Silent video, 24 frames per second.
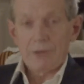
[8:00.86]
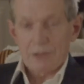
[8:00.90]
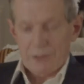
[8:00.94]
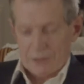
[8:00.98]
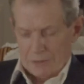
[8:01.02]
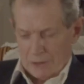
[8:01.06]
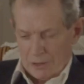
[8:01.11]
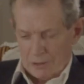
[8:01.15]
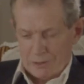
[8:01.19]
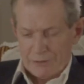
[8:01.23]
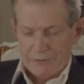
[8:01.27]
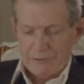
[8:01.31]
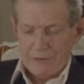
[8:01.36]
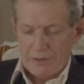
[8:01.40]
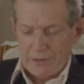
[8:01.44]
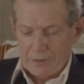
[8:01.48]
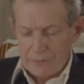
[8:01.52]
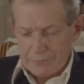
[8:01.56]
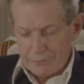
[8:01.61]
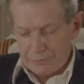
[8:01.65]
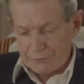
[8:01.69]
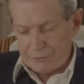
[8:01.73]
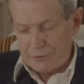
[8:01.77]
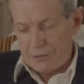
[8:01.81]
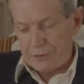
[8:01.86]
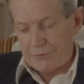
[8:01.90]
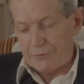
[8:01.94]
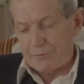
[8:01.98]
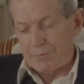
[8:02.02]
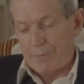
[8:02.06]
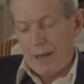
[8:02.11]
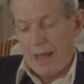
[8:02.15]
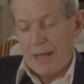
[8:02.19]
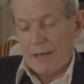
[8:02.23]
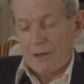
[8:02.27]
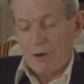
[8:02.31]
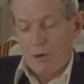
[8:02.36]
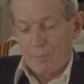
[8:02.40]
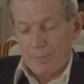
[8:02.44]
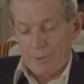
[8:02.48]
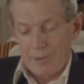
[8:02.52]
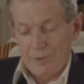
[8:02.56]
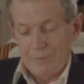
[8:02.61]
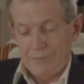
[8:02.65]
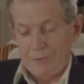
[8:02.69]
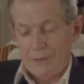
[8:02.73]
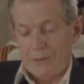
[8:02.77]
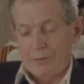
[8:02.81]
acknowledging the receipt of my
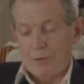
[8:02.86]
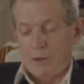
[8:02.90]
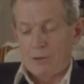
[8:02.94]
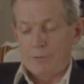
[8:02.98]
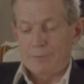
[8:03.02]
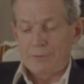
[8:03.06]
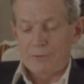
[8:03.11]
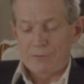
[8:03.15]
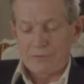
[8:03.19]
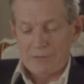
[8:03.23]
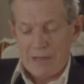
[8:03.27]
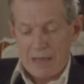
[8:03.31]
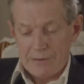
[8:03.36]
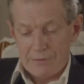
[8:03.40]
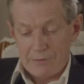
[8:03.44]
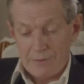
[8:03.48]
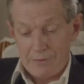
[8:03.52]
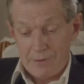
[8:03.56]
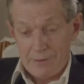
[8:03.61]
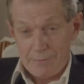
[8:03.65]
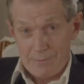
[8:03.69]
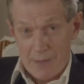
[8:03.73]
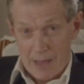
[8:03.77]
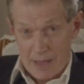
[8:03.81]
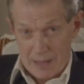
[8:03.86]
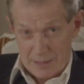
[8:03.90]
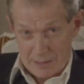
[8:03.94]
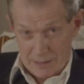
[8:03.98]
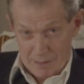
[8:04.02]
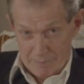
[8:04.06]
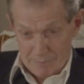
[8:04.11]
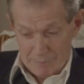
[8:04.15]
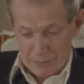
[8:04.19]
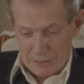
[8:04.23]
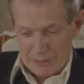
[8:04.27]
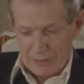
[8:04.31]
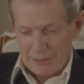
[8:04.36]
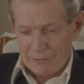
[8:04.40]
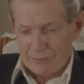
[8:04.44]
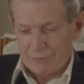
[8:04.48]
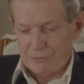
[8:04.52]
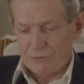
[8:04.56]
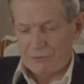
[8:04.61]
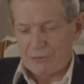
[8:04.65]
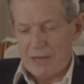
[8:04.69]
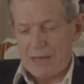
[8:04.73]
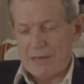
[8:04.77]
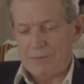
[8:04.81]
copy of the anonymous letter and my accompanying
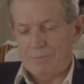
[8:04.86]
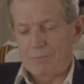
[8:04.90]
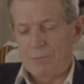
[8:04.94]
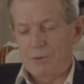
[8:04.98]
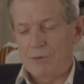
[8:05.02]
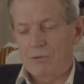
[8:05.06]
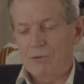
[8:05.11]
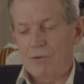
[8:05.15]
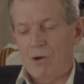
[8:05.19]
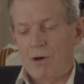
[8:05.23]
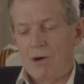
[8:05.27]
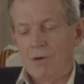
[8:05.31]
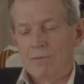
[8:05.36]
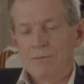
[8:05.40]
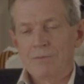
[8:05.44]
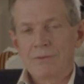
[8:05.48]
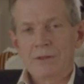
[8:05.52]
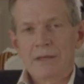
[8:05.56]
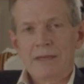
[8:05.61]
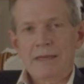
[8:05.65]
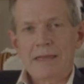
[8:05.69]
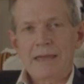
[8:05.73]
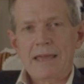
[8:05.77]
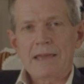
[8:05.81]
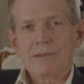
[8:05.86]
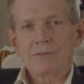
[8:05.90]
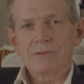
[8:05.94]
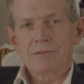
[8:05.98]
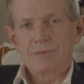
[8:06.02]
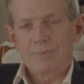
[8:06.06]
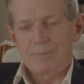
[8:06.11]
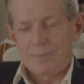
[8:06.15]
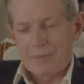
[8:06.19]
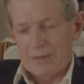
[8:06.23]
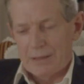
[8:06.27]
statement of the case.